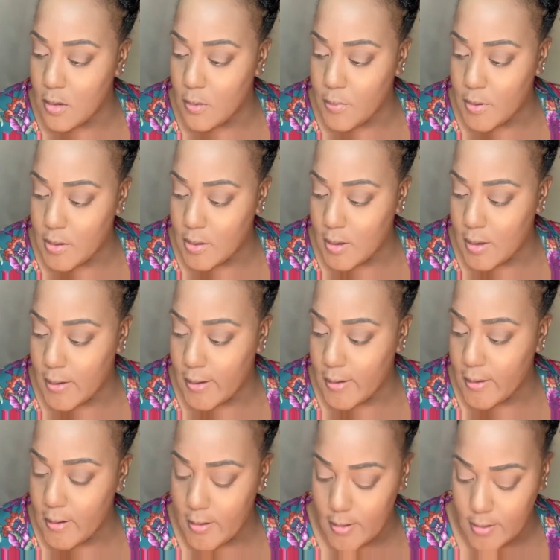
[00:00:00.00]
apply
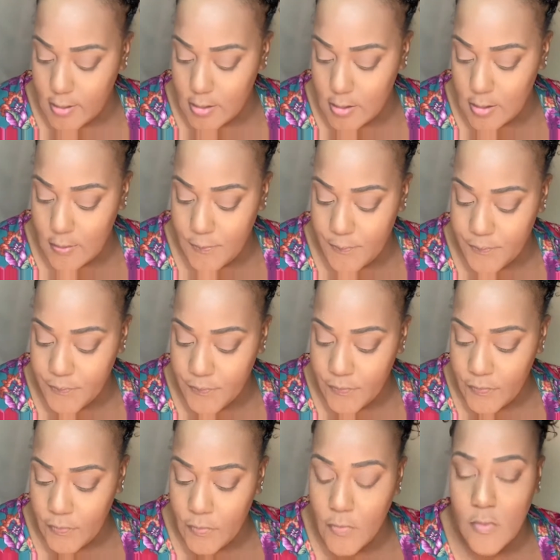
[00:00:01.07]
it.
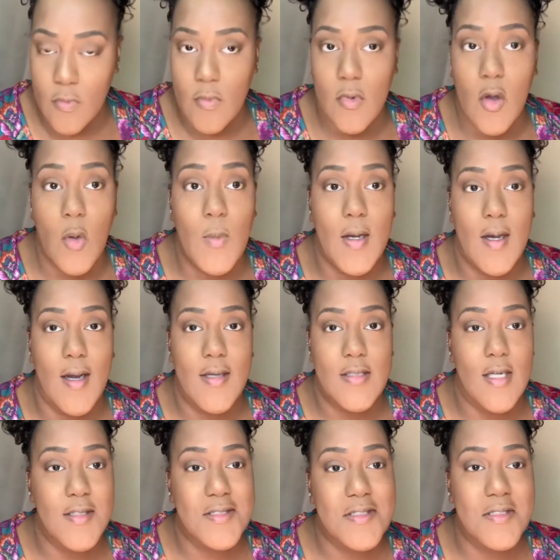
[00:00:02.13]
Oh my gosh,
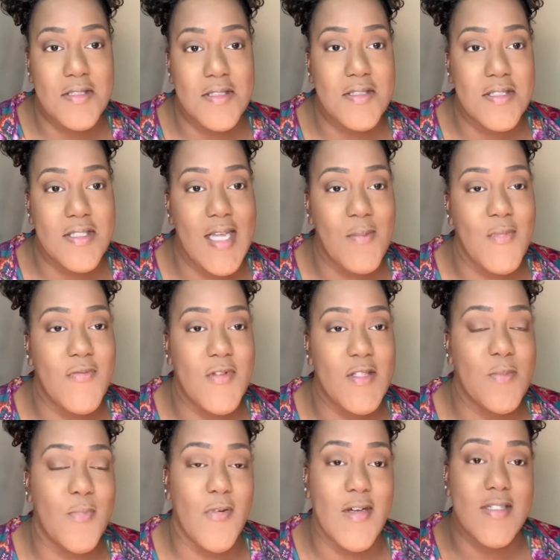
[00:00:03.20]
I just looked at the name of this
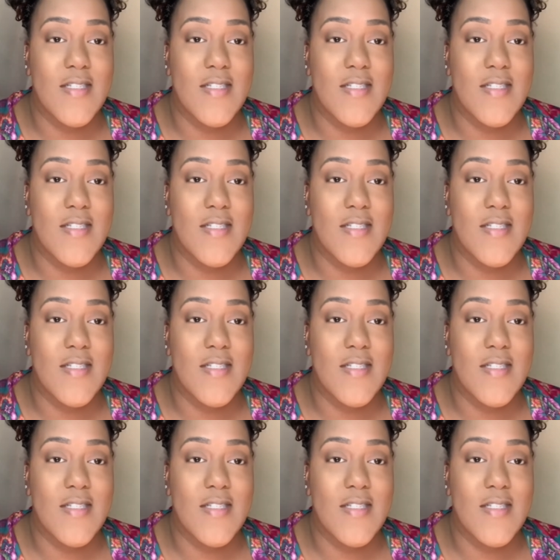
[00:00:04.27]
brush.